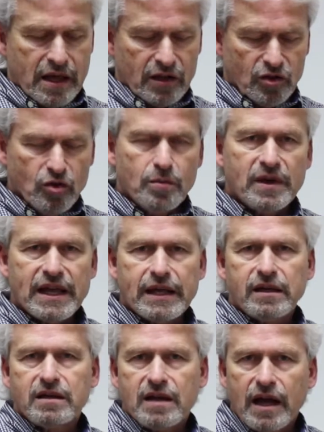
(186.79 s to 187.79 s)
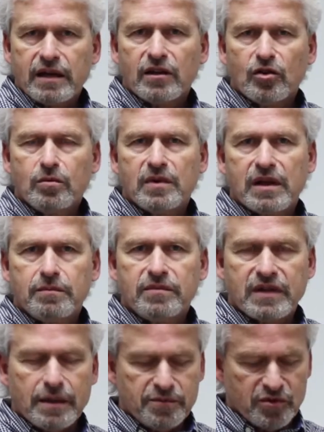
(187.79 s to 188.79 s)
illuminated, non-illuminated
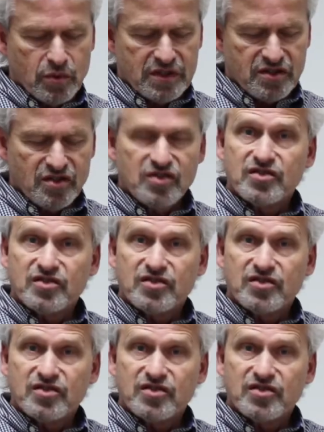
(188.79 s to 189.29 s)
type switches.